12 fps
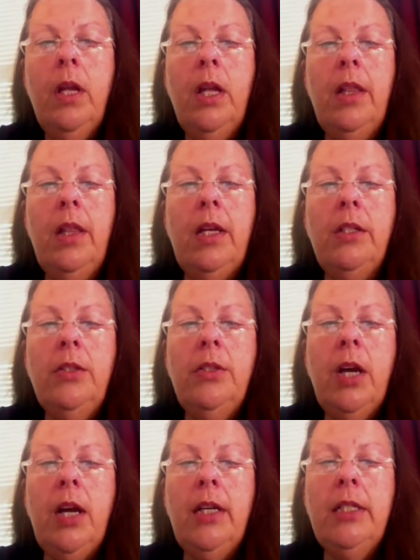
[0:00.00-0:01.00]
They also
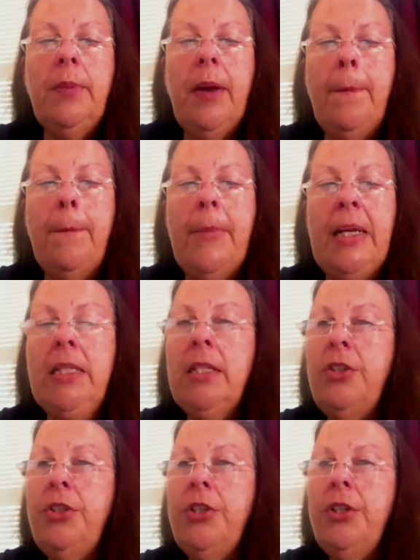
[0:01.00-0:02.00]
talked about
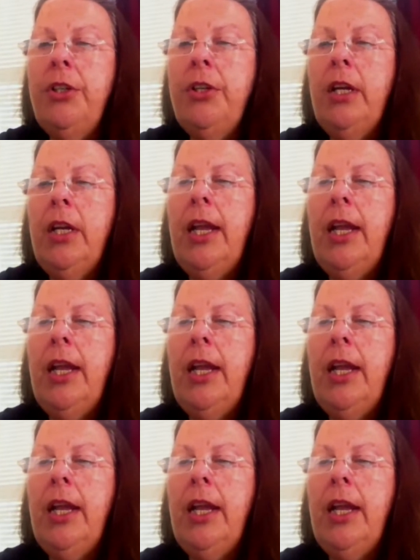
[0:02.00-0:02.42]
Messenger,